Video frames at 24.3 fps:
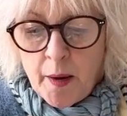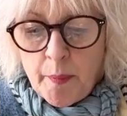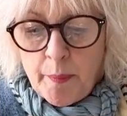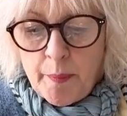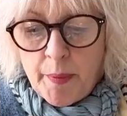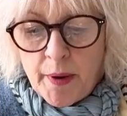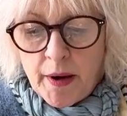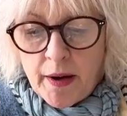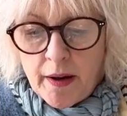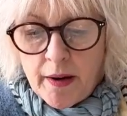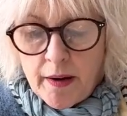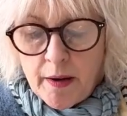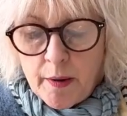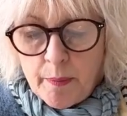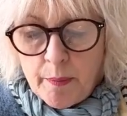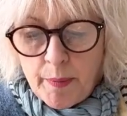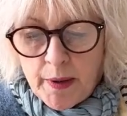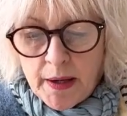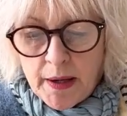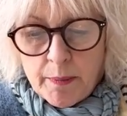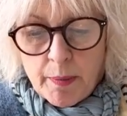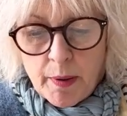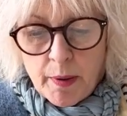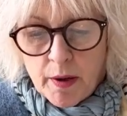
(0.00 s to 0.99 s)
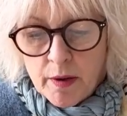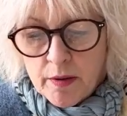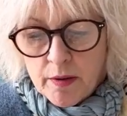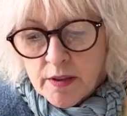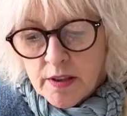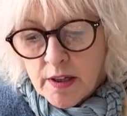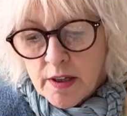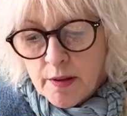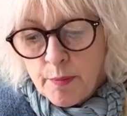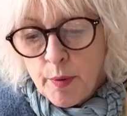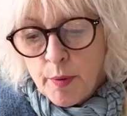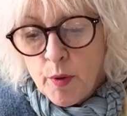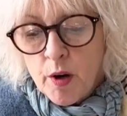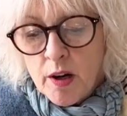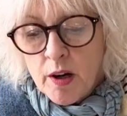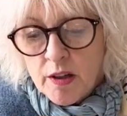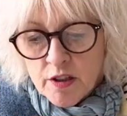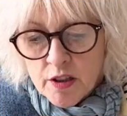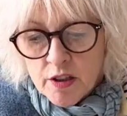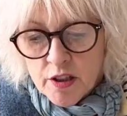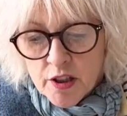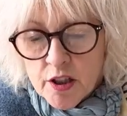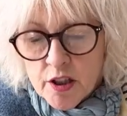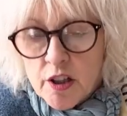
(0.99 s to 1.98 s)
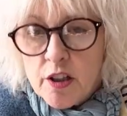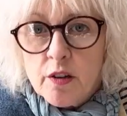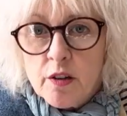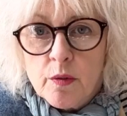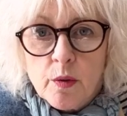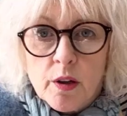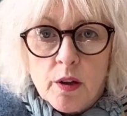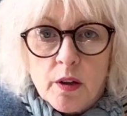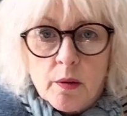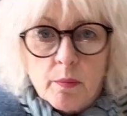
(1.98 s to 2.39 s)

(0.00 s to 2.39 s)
But the big pots I'll just show you what I